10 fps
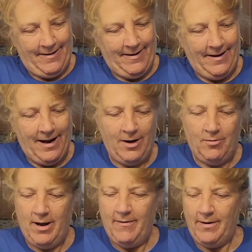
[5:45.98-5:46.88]
And I
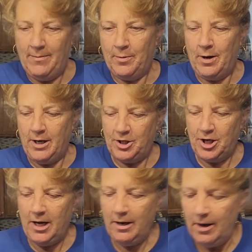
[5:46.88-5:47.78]
don't have him priced
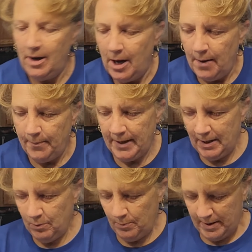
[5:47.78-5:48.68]
yet, but he will be